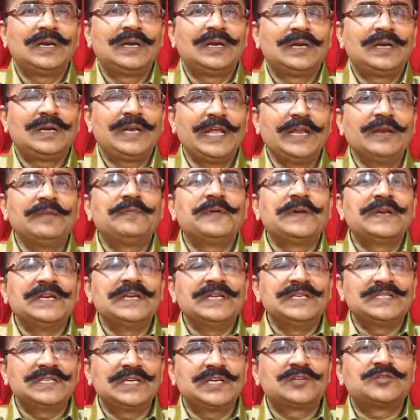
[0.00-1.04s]
10
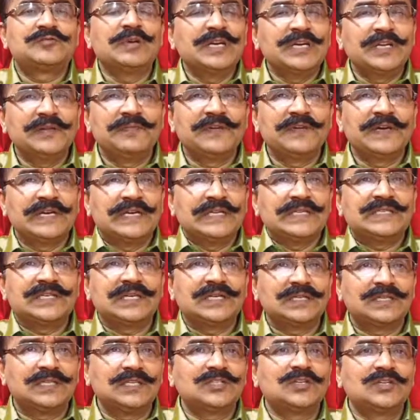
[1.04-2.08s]
furniture, 20 furniture,
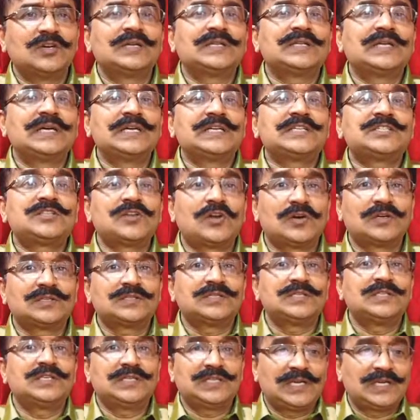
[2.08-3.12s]
these all the stocks,
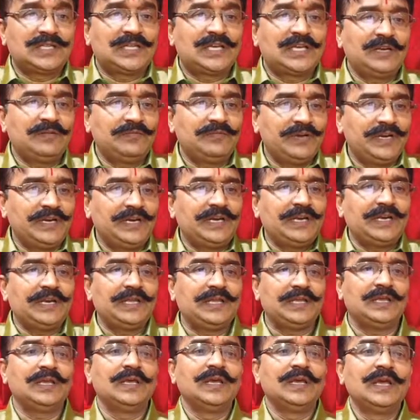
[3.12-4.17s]
these are the
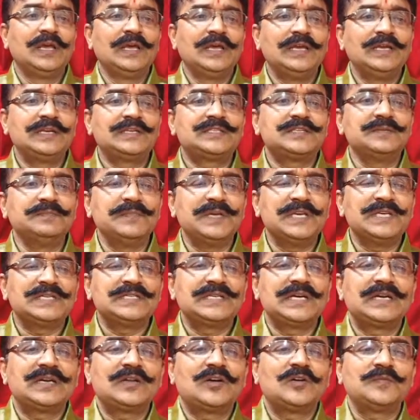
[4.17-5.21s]
inventory. It's
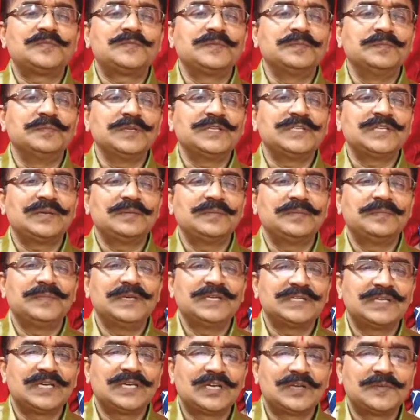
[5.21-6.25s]
measure
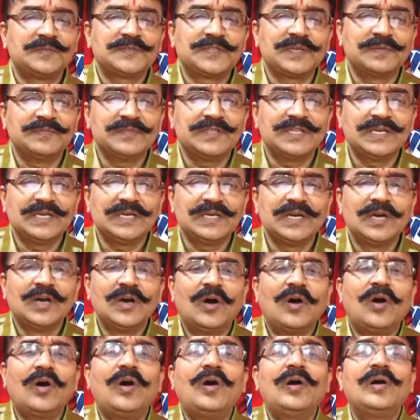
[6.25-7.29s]
of something
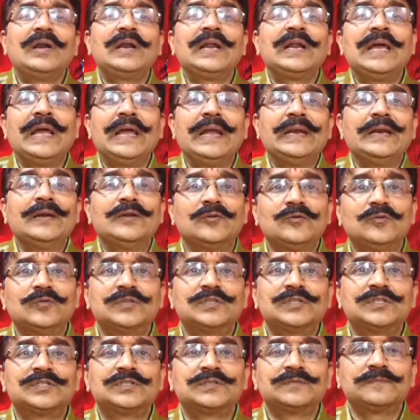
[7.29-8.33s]
on hand
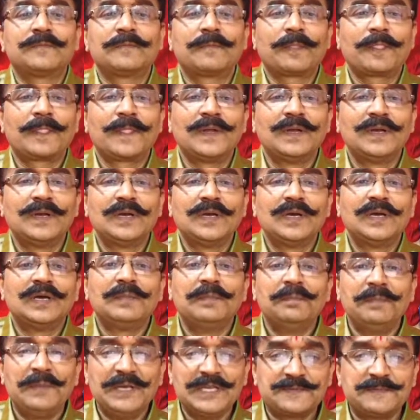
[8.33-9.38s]
goods,
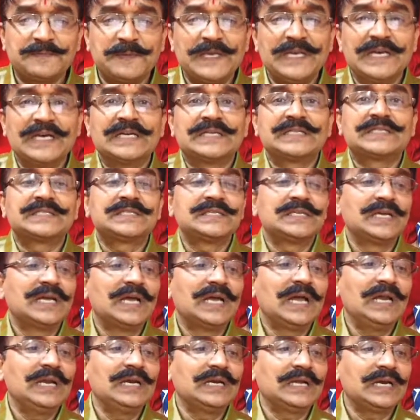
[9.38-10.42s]
spares
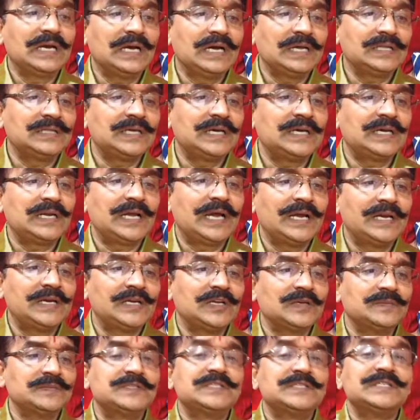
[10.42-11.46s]
and other
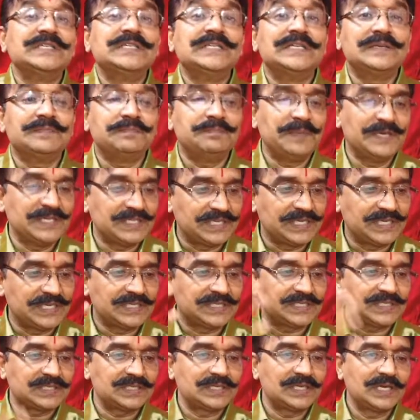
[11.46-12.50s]
items in a
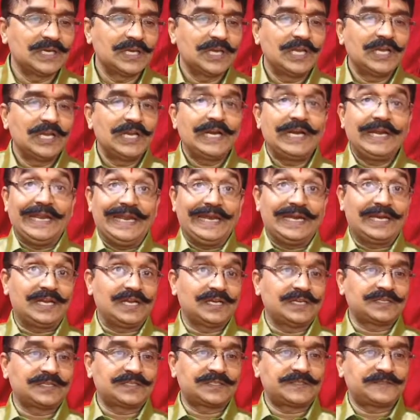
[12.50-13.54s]
business.
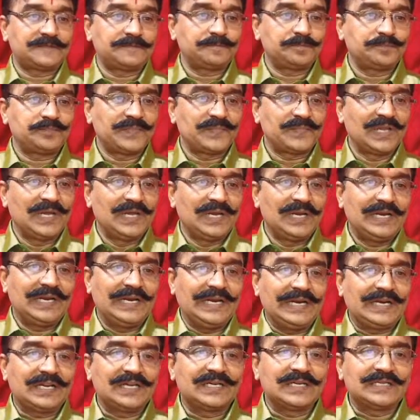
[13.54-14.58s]
Debtors
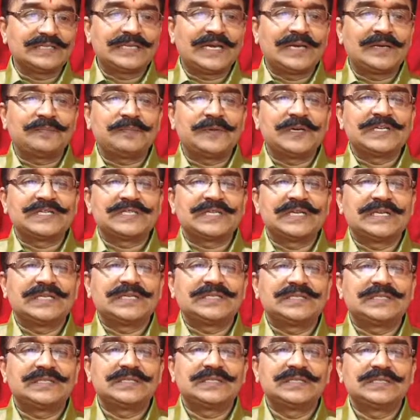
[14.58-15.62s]
are
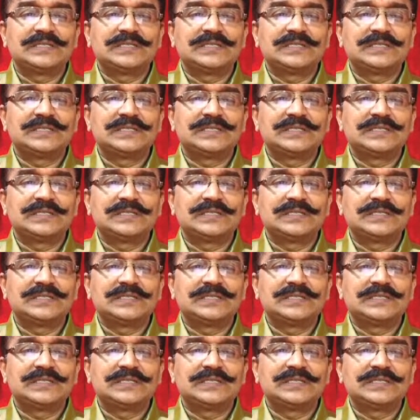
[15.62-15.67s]
persons